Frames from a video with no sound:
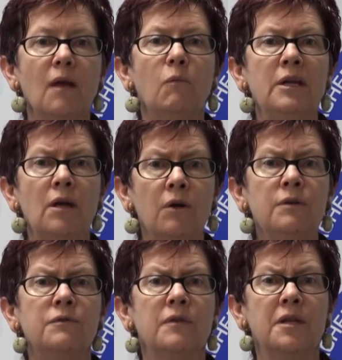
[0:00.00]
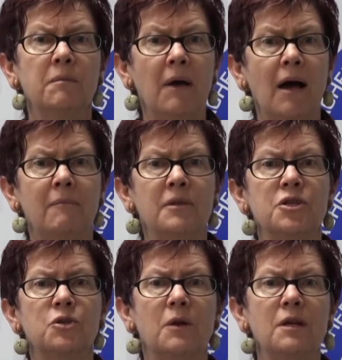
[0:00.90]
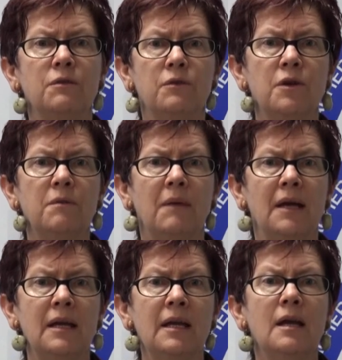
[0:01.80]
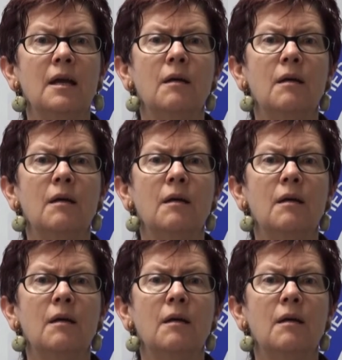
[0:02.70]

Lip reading: We note that the Department's 23rd May